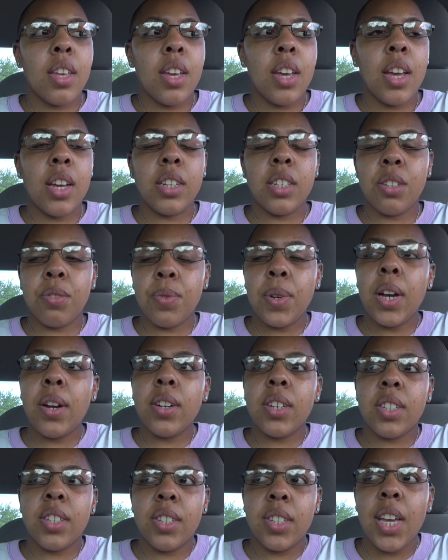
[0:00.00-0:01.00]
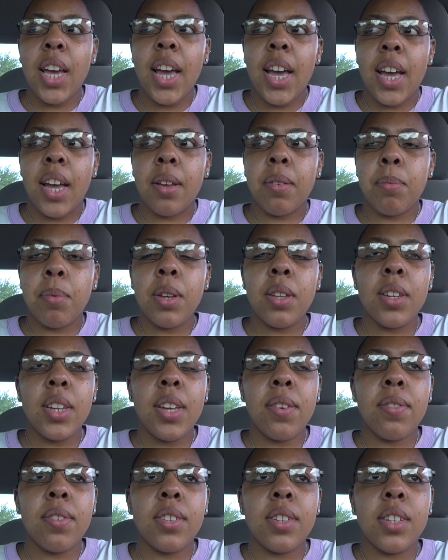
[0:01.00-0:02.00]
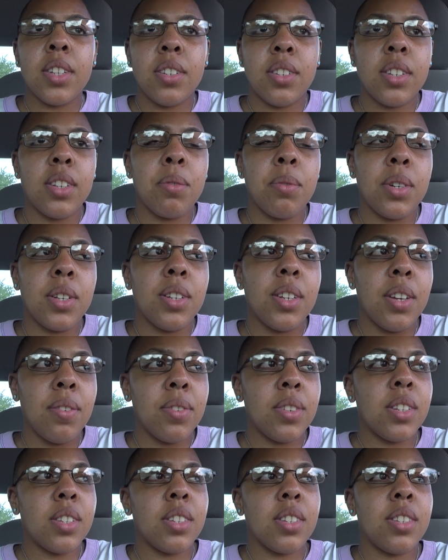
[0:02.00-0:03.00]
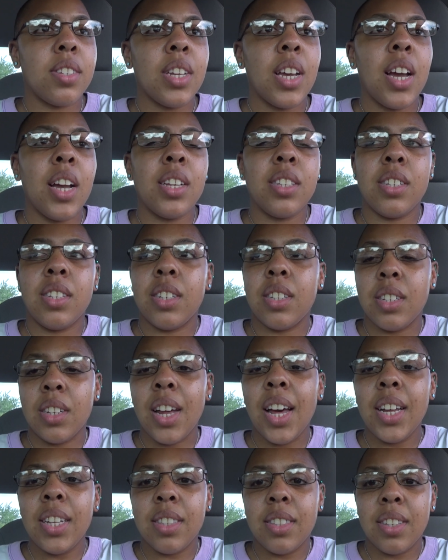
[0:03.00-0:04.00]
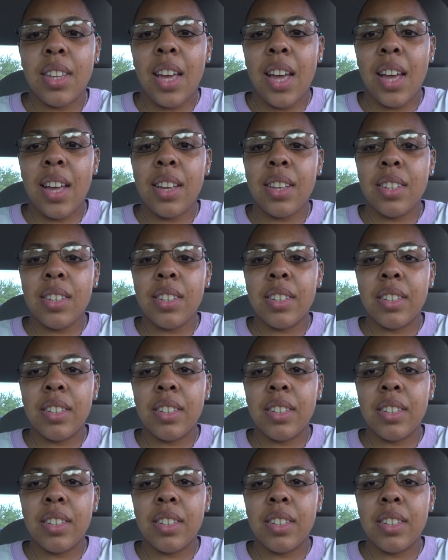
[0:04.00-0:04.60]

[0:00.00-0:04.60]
And it's very sad. We live in a society like that,